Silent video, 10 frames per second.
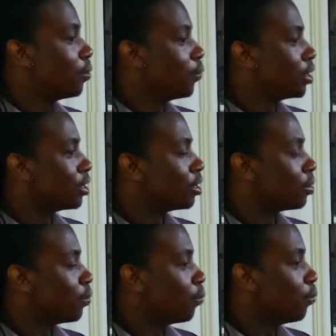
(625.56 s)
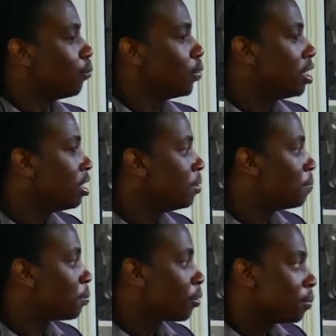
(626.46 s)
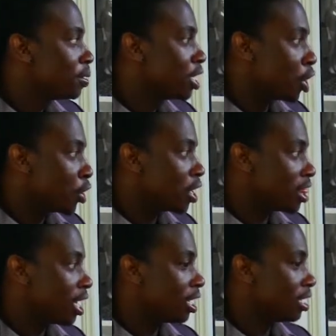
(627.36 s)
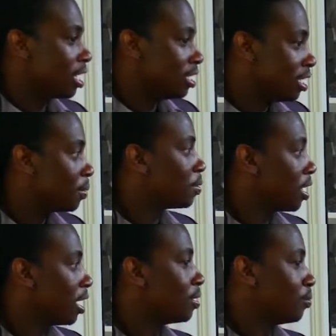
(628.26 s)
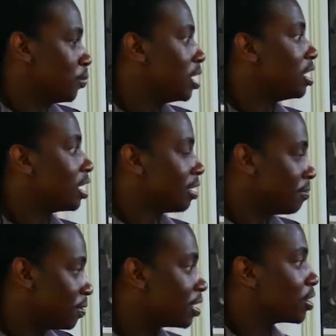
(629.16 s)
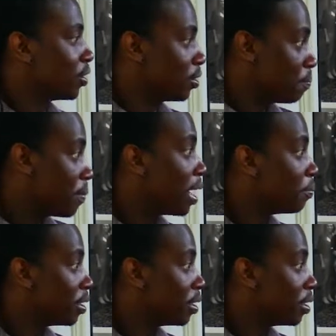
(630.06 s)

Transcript: where we probably aren't that adept at reading a physical map.